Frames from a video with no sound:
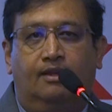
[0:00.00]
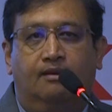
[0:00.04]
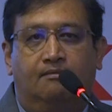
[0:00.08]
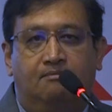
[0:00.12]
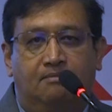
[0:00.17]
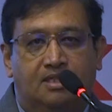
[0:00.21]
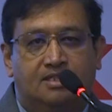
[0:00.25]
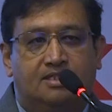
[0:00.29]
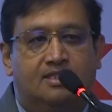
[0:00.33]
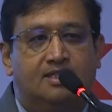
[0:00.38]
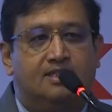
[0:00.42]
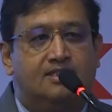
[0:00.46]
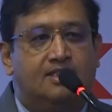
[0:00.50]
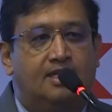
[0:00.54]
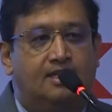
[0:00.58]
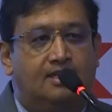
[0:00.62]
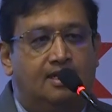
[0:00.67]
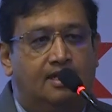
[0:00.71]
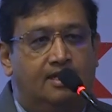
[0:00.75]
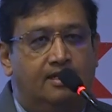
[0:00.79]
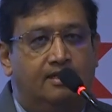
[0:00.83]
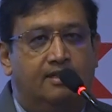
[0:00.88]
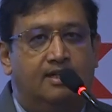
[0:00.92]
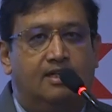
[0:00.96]
business and
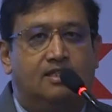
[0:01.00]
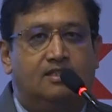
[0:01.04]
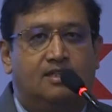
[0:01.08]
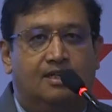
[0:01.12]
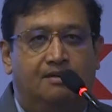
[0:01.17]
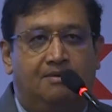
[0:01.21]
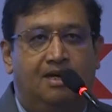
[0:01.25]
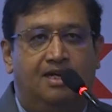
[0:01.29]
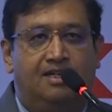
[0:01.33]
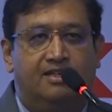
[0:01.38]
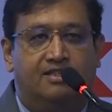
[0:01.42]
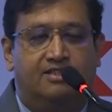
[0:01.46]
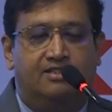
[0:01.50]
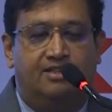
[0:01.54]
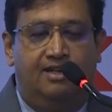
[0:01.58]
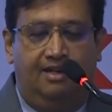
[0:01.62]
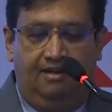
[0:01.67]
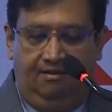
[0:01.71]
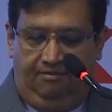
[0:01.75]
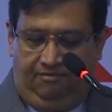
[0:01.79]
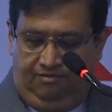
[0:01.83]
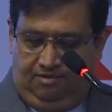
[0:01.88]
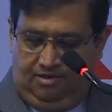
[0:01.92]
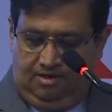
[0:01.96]
an industry by
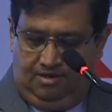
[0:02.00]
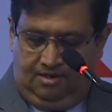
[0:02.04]
itself.